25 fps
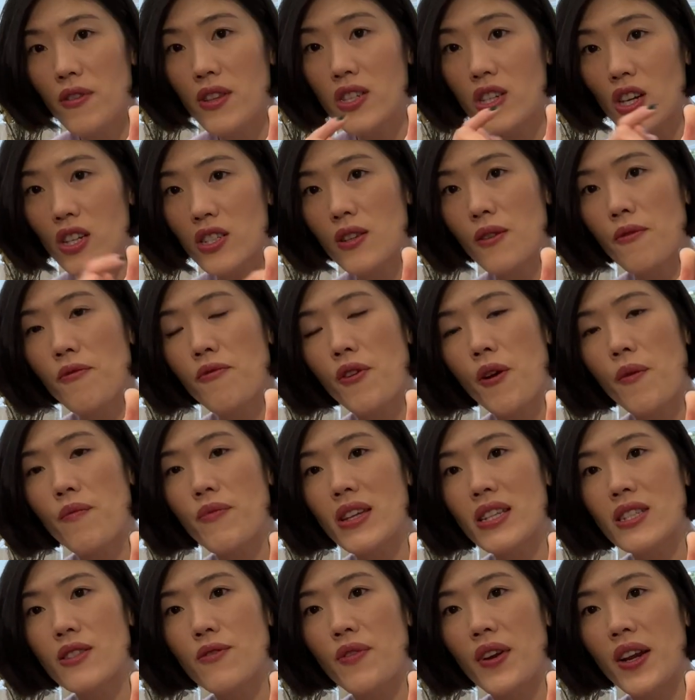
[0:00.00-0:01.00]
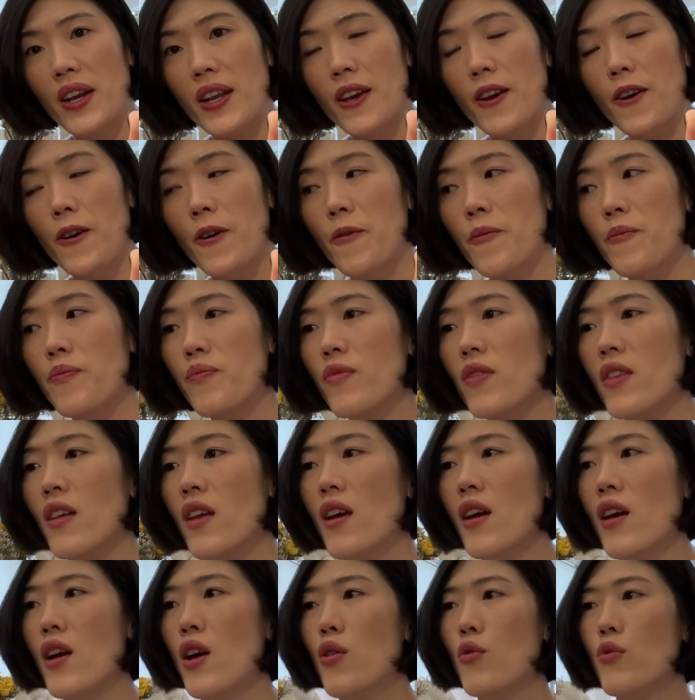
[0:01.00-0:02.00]
just from this video,
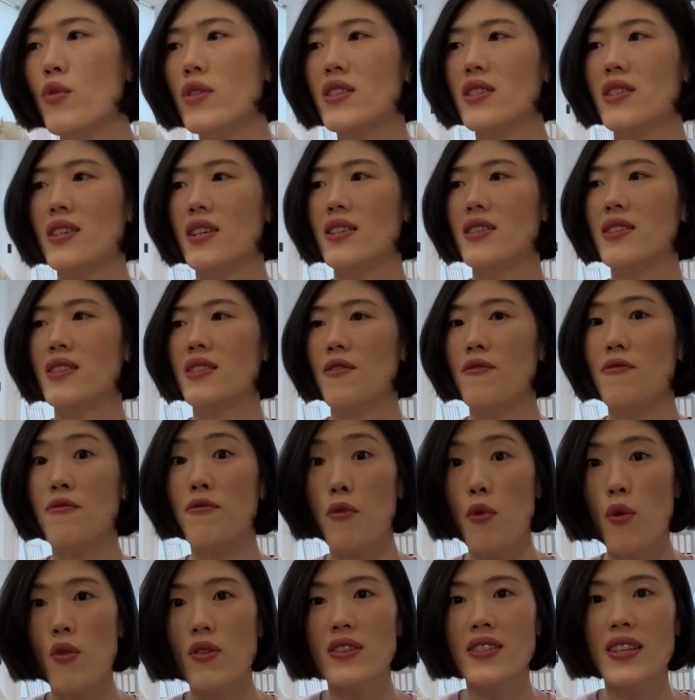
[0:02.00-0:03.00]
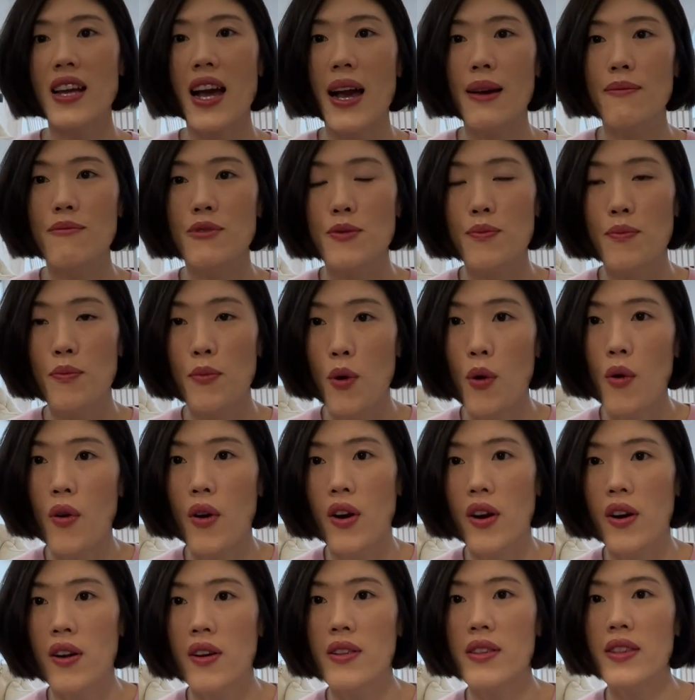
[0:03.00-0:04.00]
which is 4 times
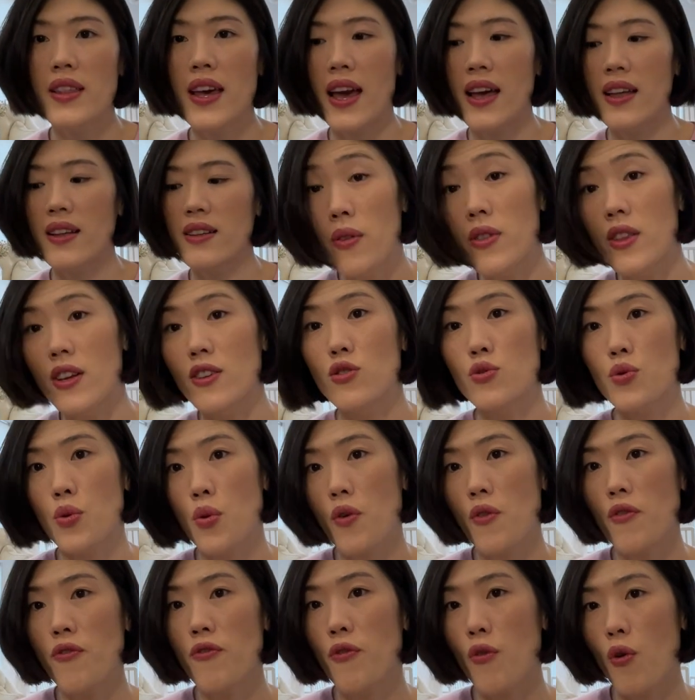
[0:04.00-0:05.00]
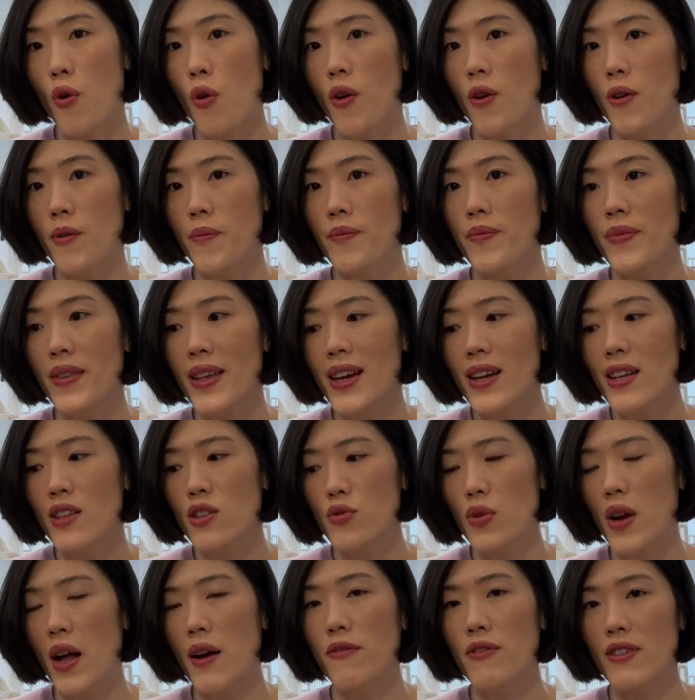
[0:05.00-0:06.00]
more than the short form
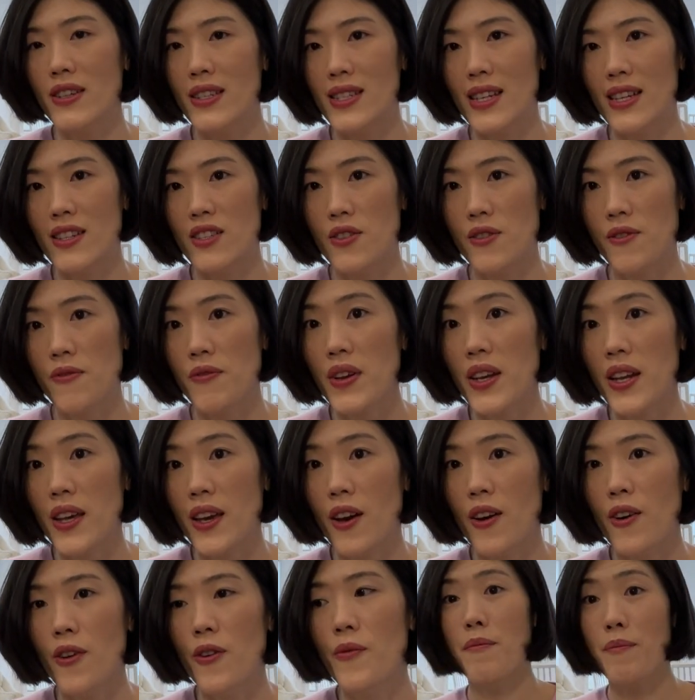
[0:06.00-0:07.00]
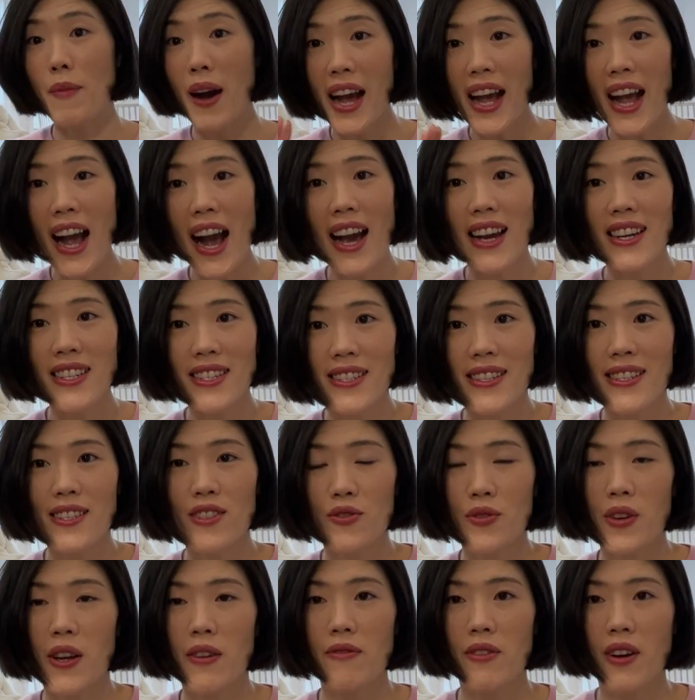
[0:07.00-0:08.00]
travel essential video. My Iceland
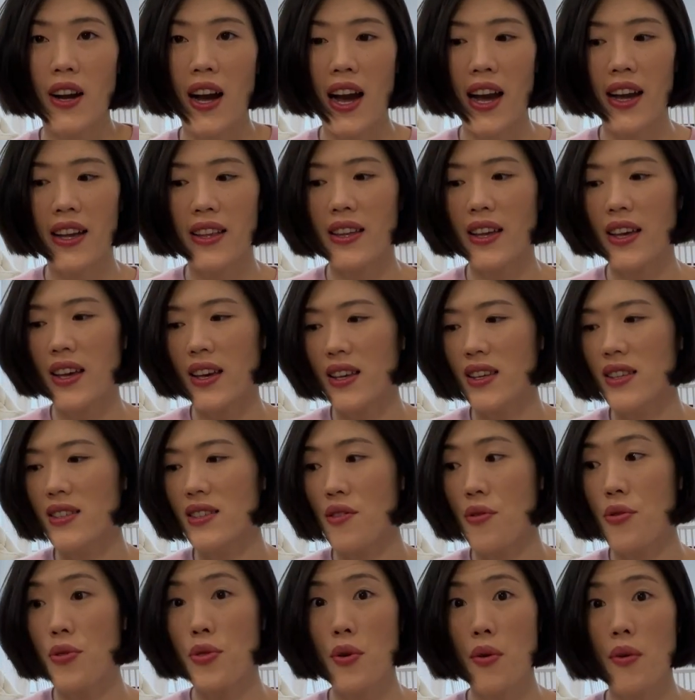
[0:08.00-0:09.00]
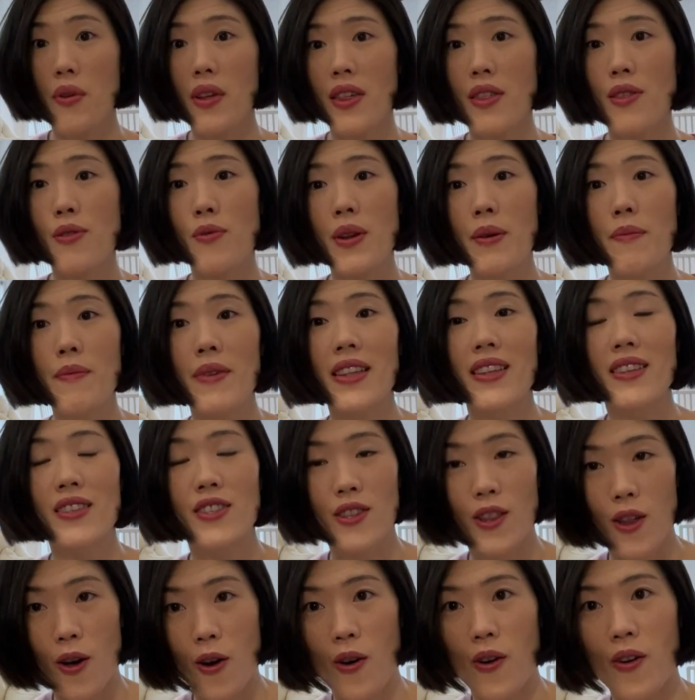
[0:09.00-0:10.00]
travel guide is 33 minutes
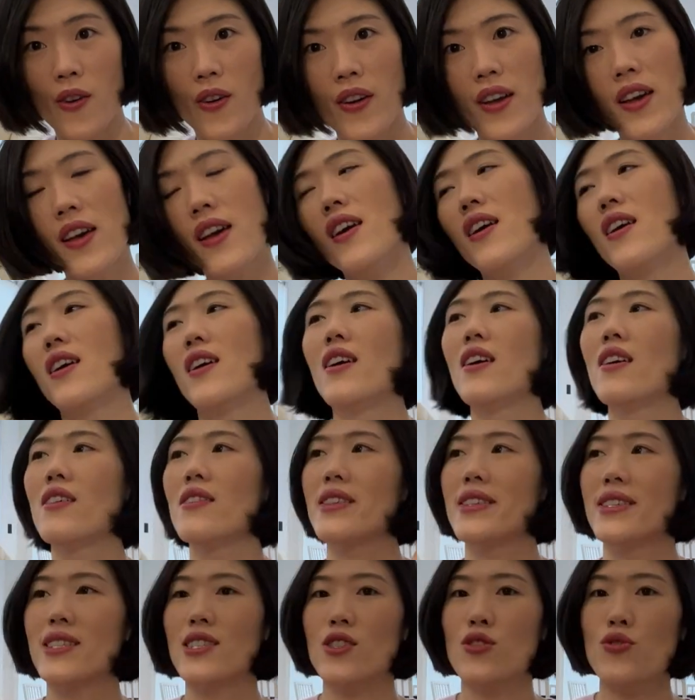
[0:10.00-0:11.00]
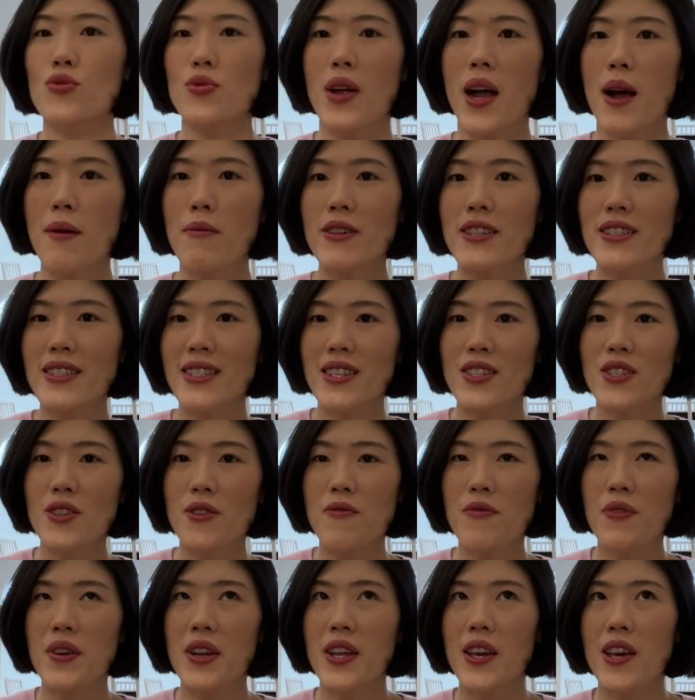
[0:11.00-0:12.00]
long. This travel essential
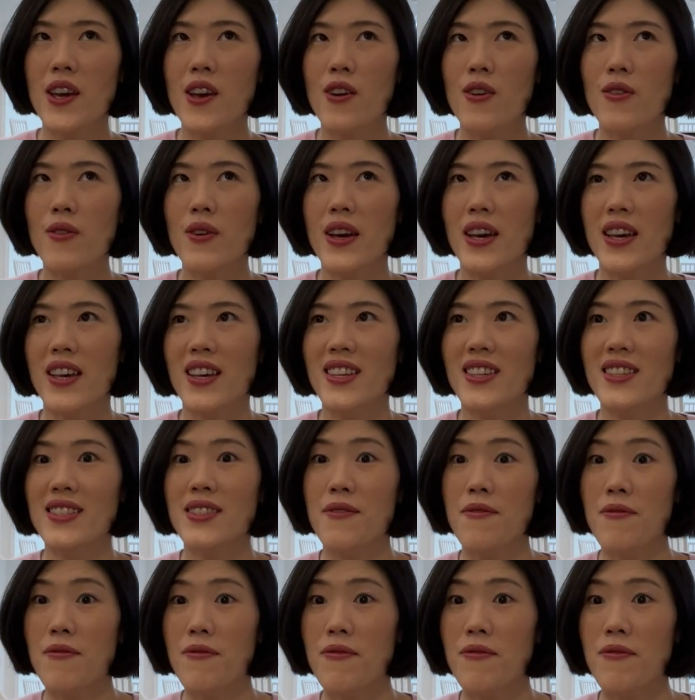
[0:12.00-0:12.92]
video is